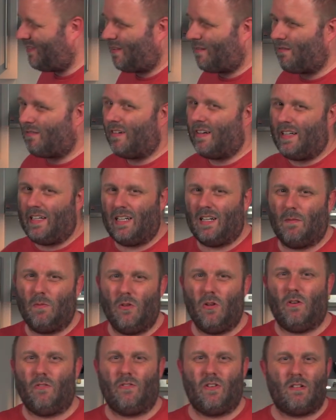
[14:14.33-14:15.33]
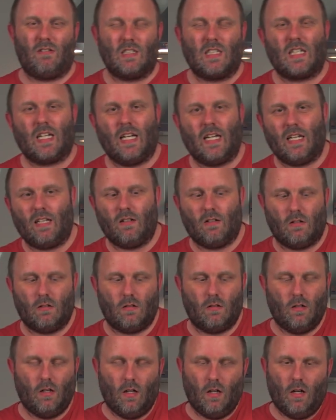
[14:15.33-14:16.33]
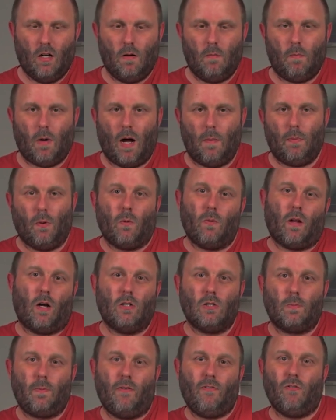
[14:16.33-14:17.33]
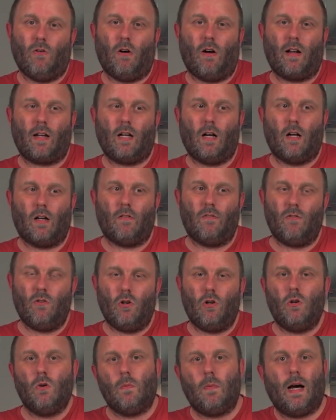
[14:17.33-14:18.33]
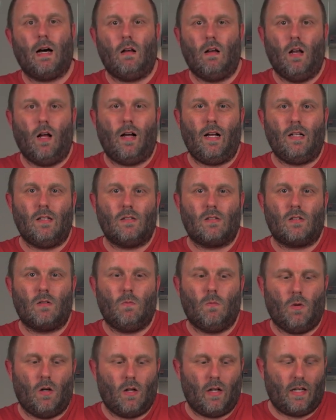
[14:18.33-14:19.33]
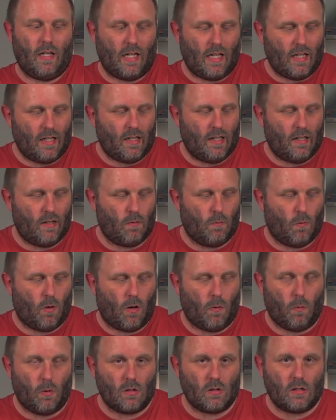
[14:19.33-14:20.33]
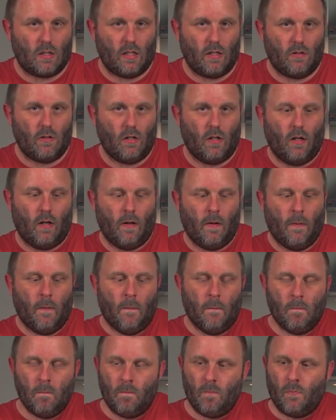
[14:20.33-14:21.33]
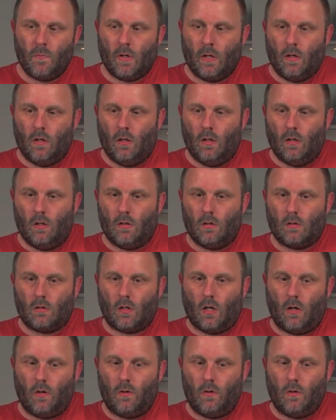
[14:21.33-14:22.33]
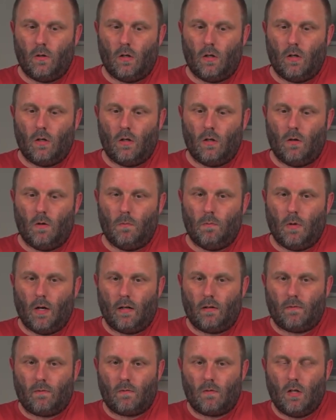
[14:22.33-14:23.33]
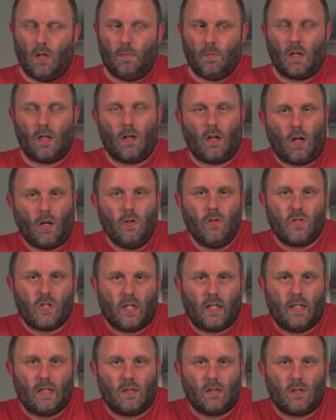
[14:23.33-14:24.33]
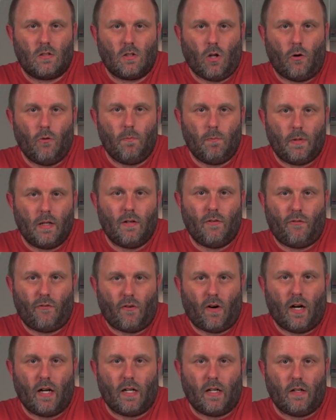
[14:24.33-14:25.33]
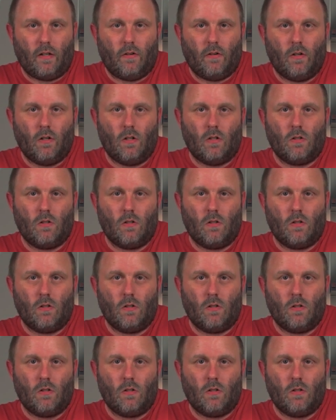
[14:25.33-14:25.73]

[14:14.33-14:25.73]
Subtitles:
3 I'm not very keen on. But I bought those before I kind of knew about lights and what I needed and what I wanted. So my conclusion is, don't be afraid